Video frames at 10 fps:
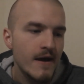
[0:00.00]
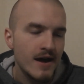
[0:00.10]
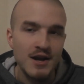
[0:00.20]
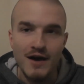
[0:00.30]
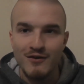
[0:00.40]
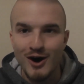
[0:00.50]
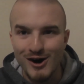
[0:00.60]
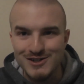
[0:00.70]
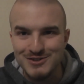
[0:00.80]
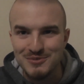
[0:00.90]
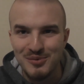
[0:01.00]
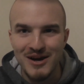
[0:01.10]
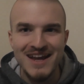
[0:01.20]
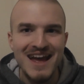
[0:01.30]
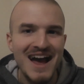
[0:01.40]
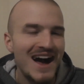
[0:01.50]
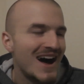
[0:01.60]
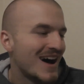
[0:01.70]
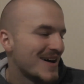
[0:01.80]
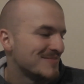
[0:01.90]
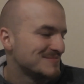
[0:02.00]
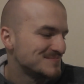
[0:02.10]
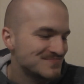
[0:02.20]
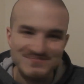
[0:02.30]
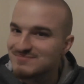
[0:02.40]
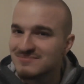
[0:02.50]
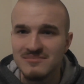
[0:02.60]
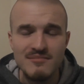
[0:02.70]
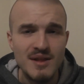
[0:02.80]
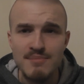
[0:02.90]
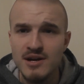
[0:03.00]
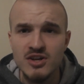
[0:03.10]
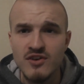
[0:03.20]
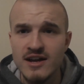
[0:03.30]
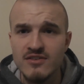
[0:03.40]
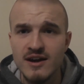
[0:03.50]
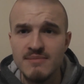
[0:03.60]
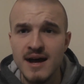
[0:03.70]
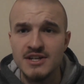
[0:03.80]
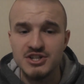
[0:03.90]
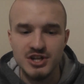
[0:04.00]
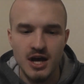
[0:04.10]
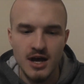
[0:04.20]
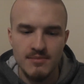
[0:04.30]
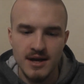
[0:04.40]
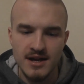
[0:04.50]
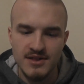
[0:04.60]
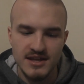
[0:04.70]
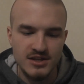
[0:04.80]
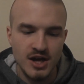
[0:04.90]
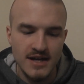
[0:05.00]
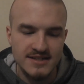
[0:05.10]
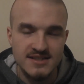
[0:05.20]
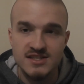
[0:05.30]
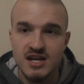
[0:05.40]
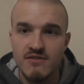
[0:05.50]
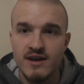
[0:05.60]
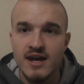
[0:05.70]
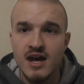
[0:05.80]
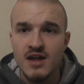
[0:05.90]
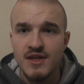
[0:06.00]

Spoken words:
Another Arsenal boy. But a great match, and I think United did deserve it.